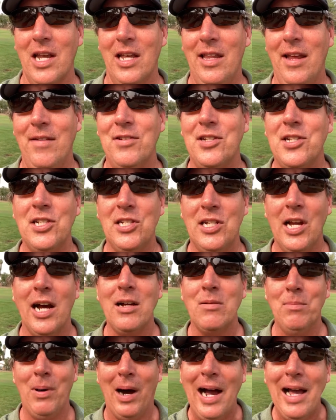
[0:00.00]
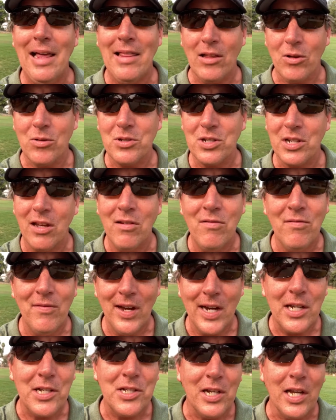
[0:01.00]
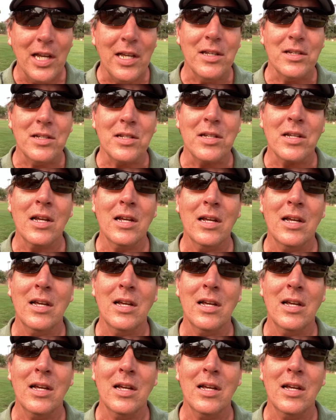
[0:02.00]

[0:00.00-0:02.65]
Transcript: And they've stuck by those convictions.